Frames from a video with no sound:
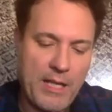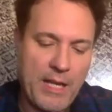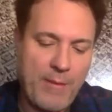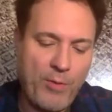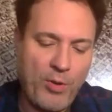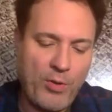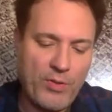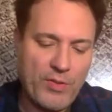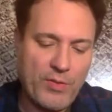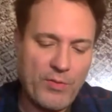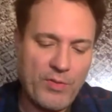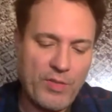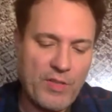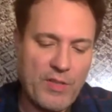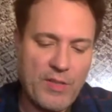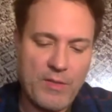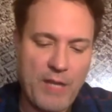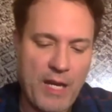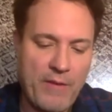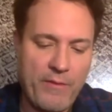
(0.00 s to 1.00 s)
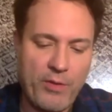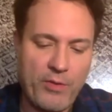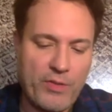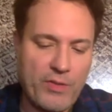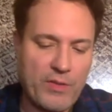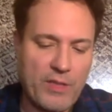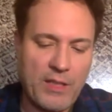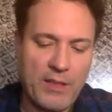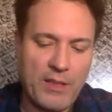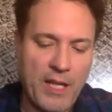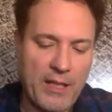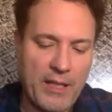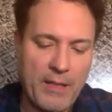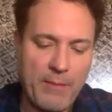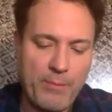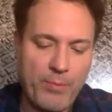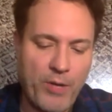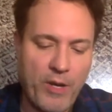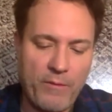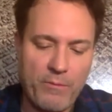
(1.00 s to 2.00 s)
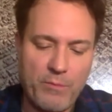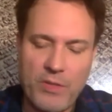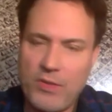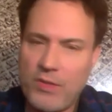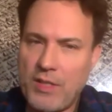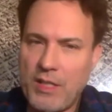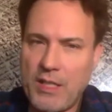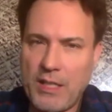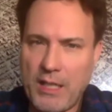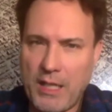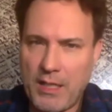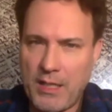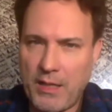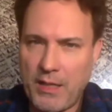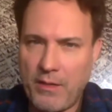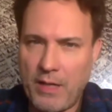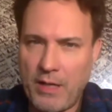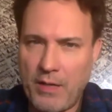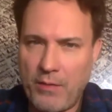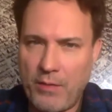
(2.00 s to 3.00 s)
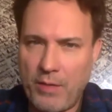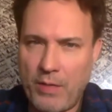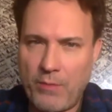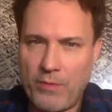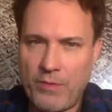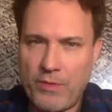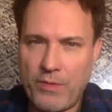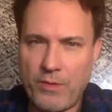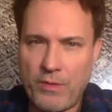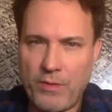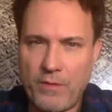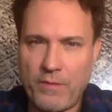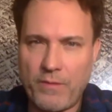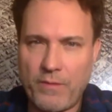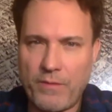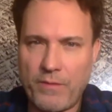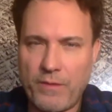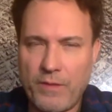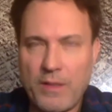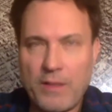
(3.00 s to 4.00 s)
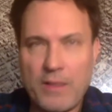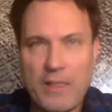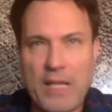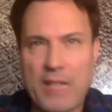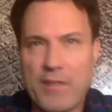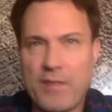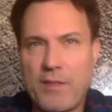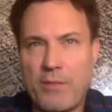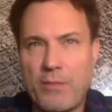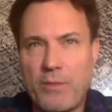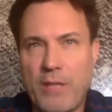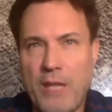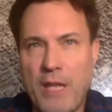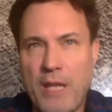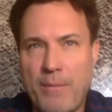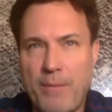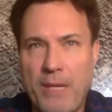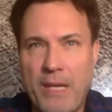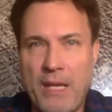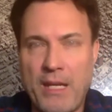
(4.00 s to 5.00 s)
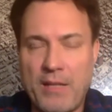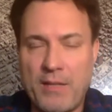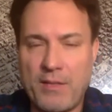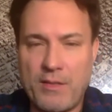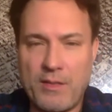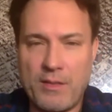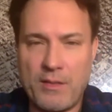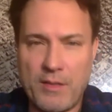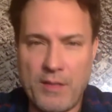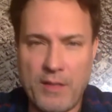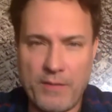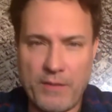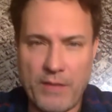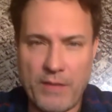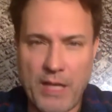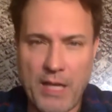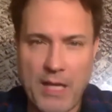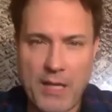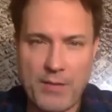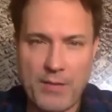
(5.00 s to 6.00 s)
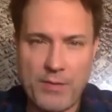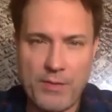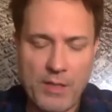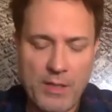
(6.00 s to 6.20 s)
I've also done a lot of improv music, and I was sort of guested a lot of bands and stuff in college.